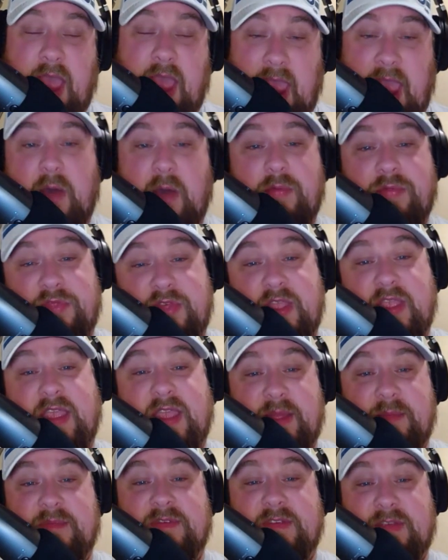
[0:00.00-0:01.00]
outthink
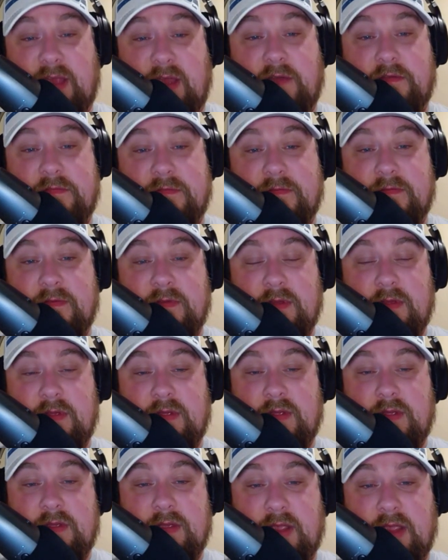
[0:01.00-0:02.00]
himself.
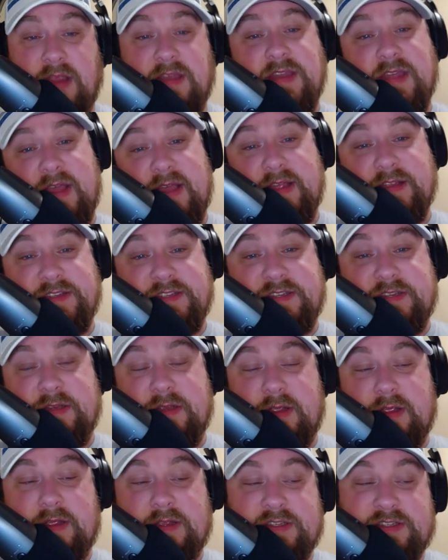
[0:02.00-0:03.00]
He does.
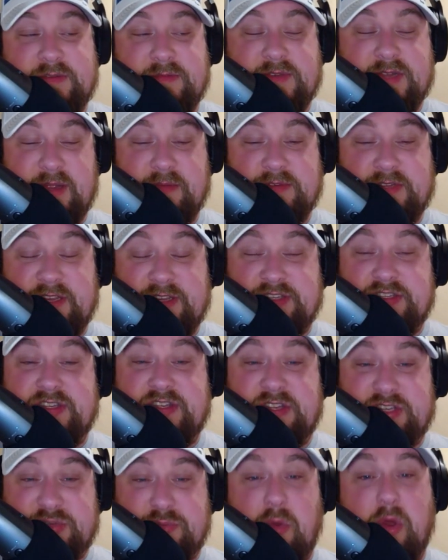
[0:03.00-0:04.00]
Sometimes he's
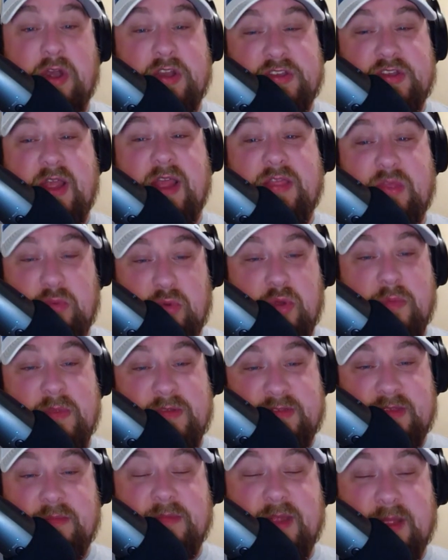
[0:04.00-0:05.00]
the smartest guy in the room,
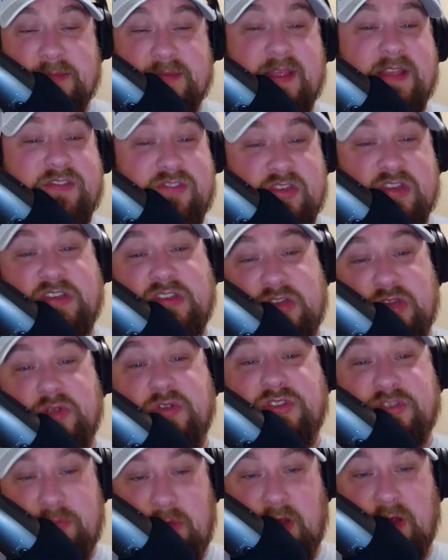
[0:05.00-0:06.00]
and sometimes that's just
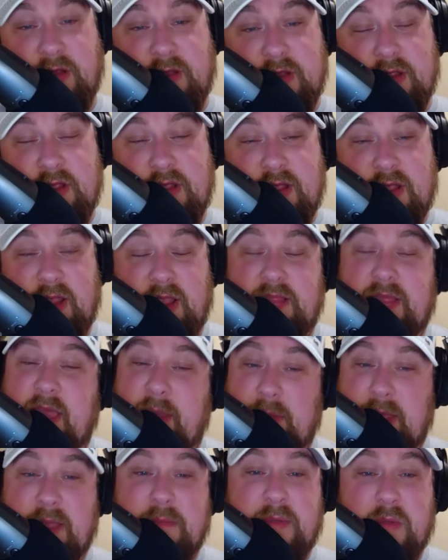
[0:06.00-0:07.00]
too smart. And
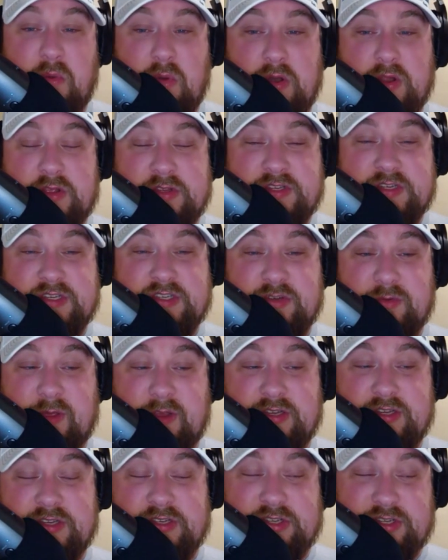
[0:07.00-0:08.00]
that may have been one of those
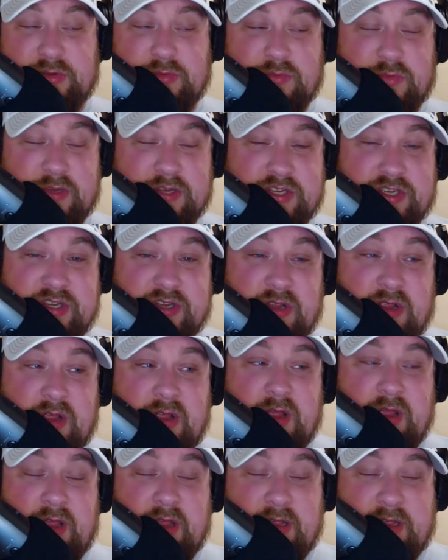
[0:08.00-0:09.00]
situations you wish,
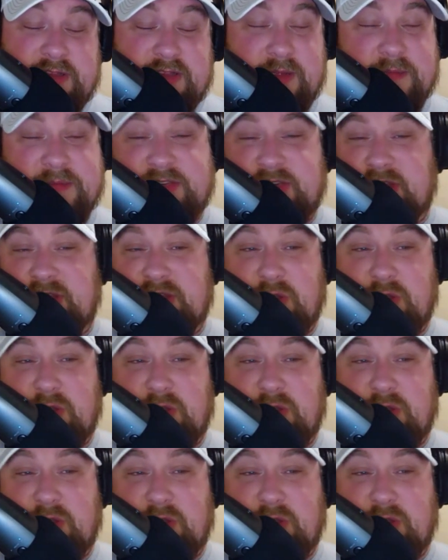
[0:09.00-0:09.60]
because I'm sitting